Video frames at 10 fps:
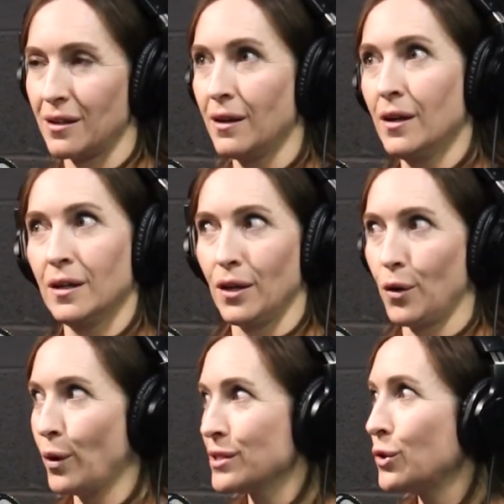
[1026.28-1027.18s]
And, you know,
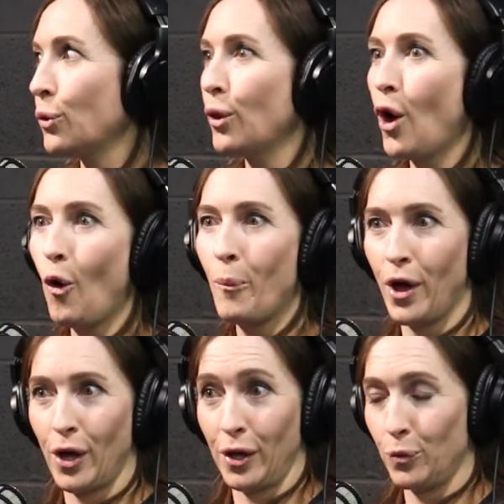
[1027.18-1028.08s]
one's in
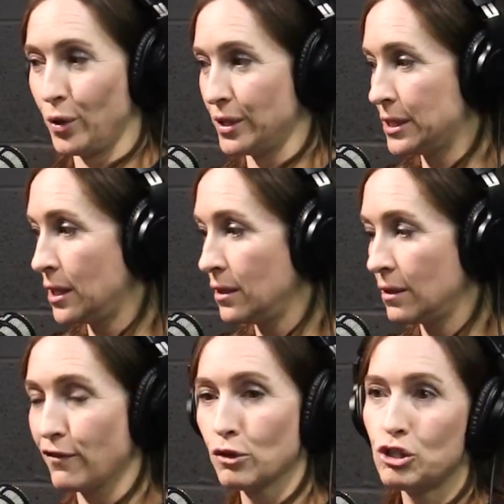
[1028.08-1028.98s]
Oklahoma and one's in
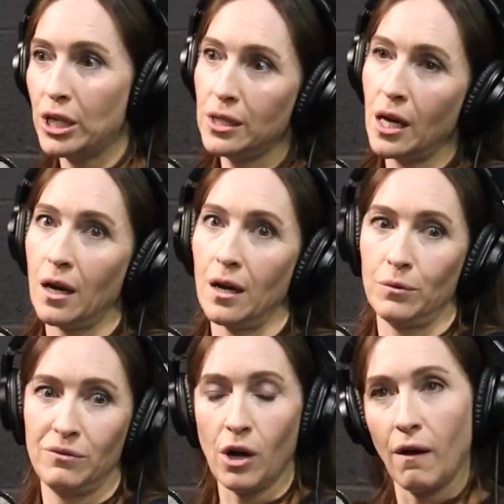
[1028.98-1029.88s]
Virginia and
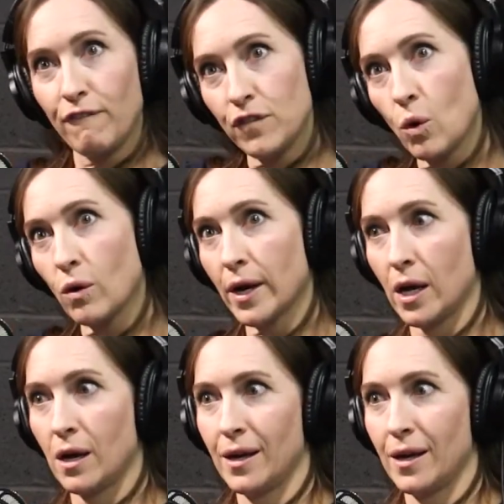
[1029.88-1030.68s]
we've got Florida.